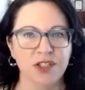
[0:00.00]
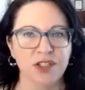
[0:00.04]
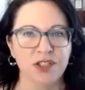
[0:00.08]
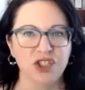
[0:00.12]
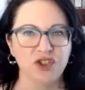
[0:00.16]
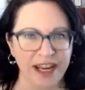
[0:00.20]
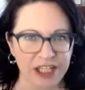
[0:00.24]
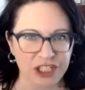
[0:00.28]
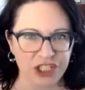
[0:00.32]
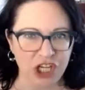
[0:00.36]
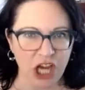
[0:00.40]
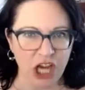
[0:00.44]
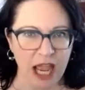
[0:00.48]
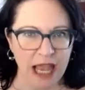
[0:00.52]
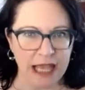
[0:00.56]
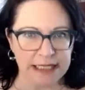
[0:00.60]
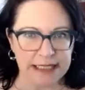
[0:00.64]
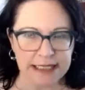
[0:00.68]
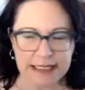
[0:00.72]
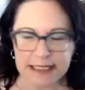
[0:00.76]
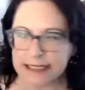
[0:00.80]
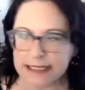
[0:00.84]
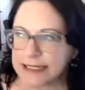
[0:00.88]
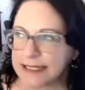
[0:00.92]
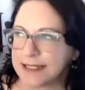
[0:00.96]

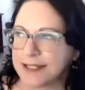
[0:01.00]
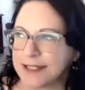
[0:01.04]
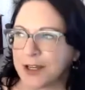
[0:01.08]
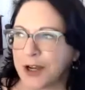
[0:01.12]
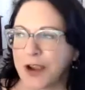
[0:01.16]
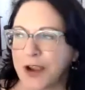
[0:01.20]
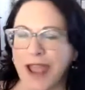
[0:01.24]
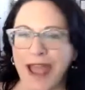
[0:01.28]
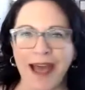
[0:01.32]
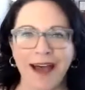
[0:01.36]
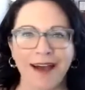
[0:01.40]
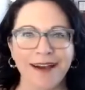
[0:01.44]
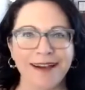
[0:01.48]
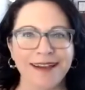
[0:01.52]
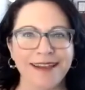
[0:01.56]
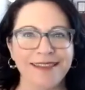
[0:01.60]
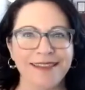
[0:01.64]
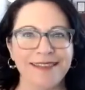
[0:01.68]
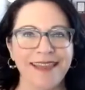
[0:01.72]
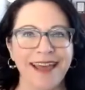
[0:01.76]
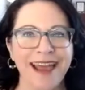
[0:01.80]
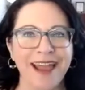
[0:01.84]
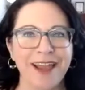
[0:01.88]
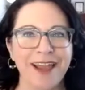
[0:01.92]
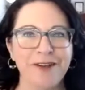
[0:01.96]
strategized so how can
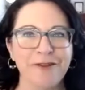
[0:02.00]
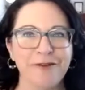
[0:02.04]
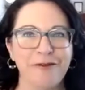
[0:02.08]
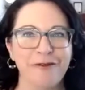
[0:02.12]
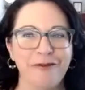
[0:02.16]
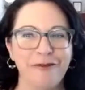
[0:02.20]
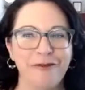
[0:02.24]
they